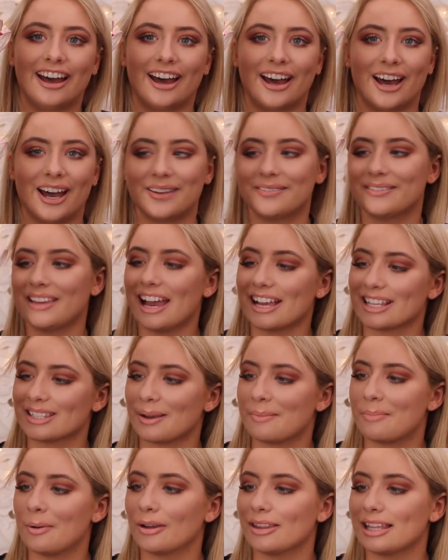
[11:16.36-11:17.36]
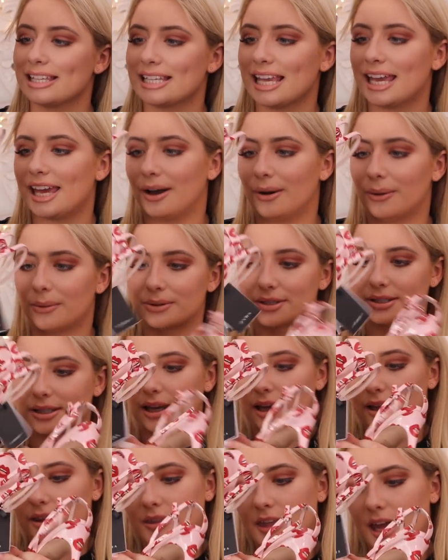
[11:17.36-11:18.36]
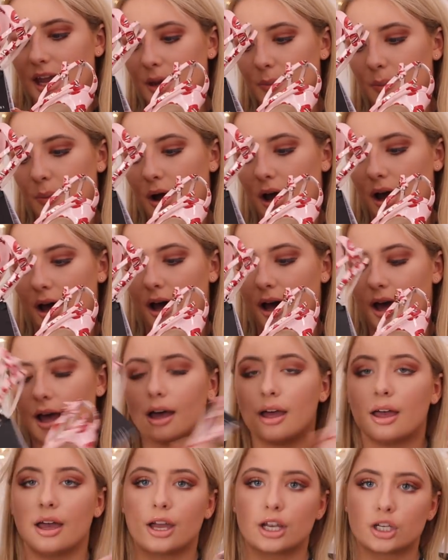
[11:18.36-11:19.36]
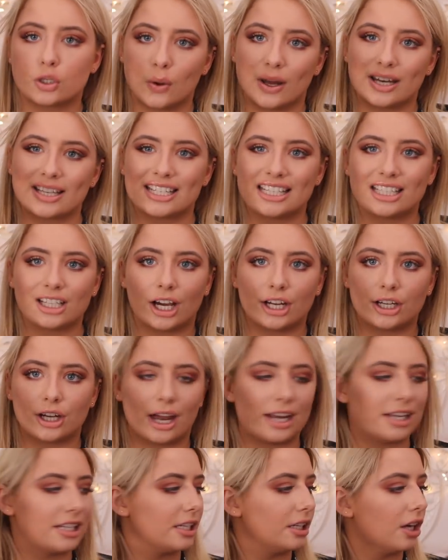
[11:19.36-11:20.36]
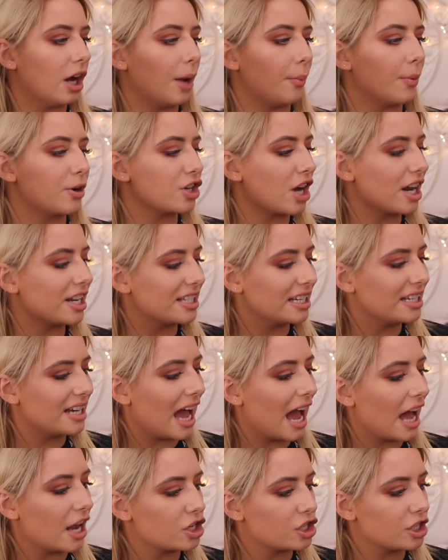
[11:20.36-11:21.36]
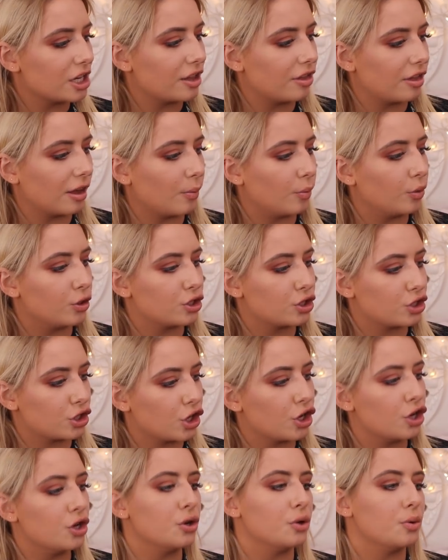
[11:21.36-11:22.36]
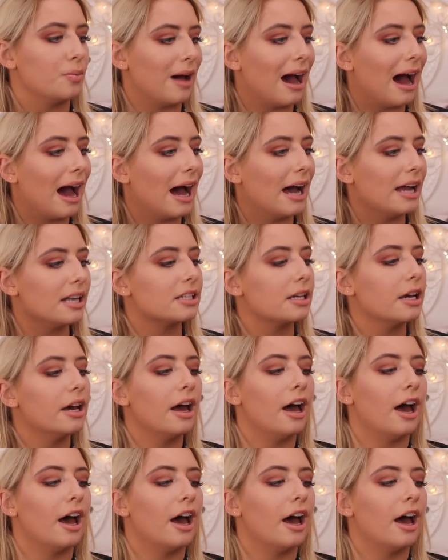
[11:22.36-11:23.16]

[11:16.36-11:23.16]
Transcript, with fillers: Um, yeah, so I bought these heels. They were $29.99, which I didn't actually think was too bad.